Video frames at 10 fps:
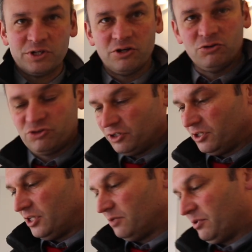that we use
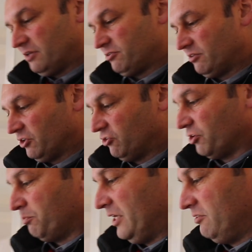in the P50,
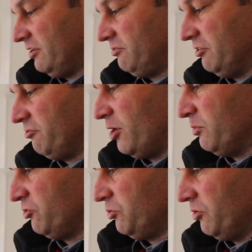so the P50
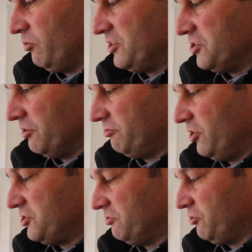foam is rated at
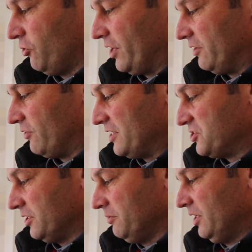34A rating.